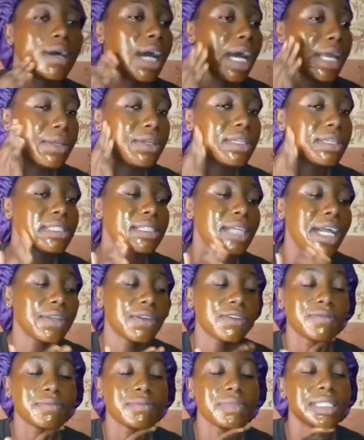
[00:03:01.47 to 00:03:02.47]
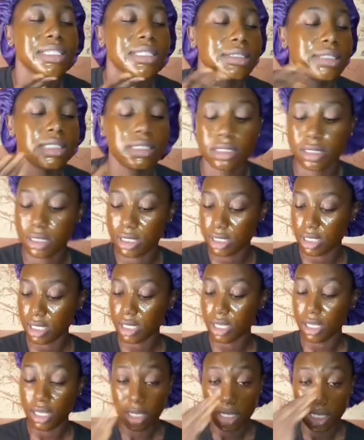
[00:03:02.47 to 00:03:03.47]
know it's kind of messy.
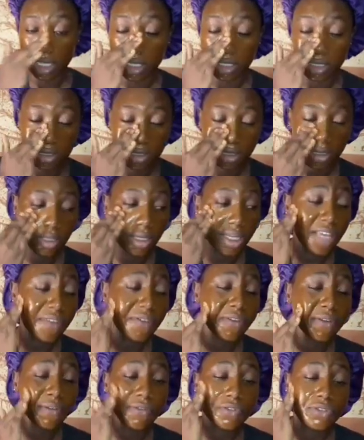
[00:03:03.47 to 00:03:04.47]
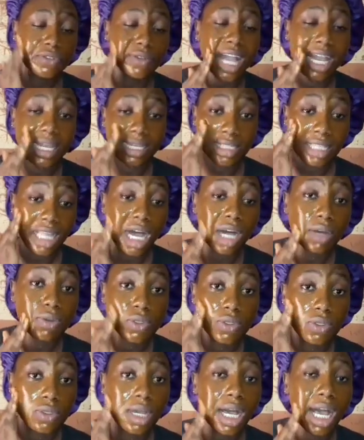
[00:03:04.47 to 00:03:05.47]
So if you've tried it
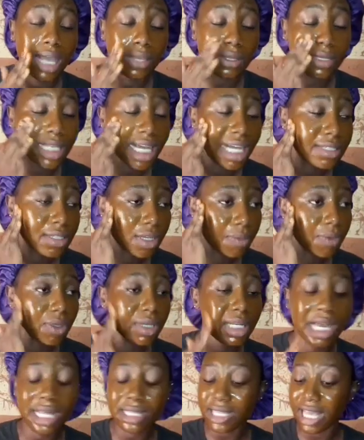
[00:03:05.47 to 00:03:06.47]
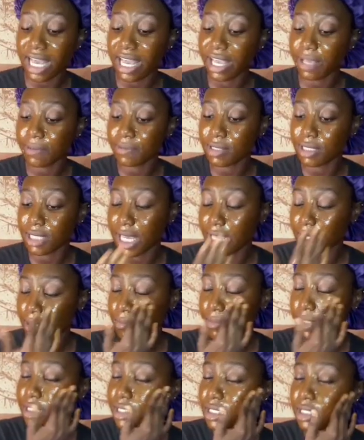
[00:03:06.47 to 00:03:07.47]
out, I know there are some other types like
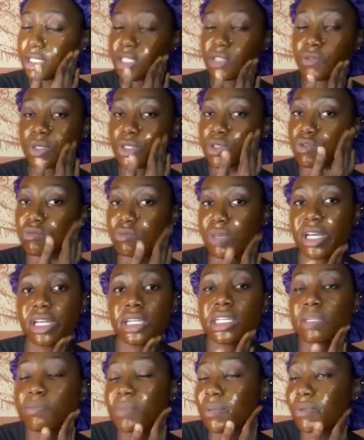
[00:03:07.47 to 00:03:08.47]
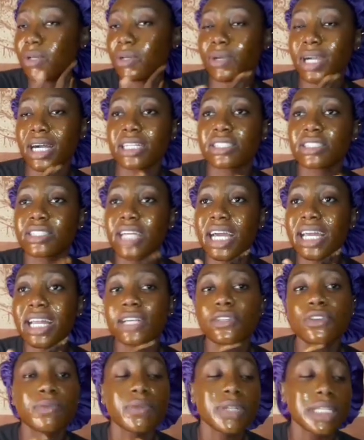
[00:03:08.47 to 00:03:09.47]
mixing it with turmeric. Maybe you can try that
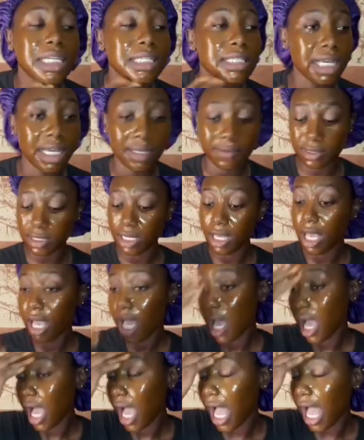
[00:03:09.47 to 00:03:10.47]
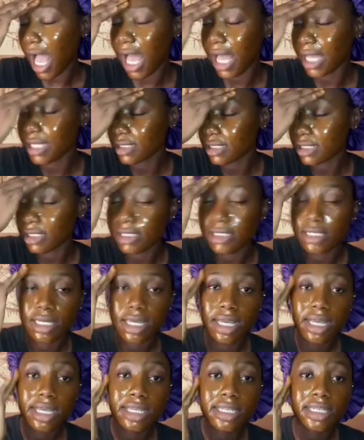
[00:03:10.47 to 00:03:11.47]
some other times. And
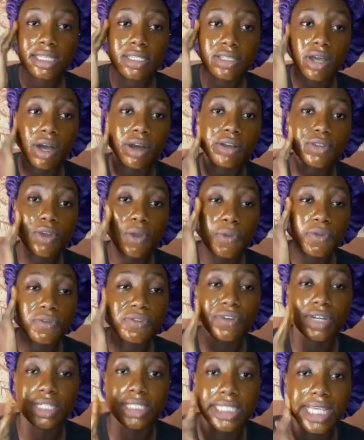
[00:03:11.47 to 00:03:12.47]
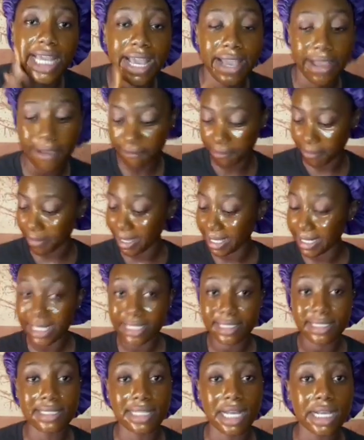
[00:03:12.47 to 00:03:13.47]
it's also good for the hair, for my
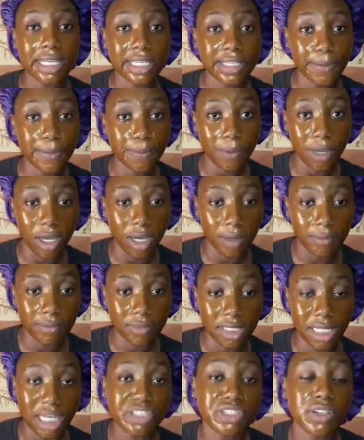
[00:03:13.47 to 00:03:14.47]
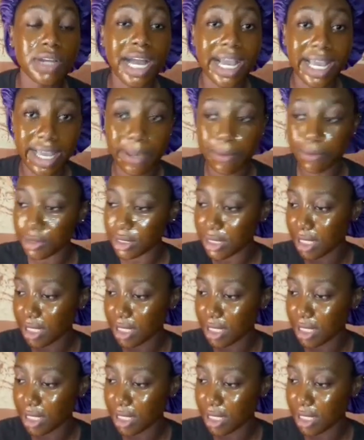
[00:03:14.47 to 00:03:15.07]
ladies that keep natural hair most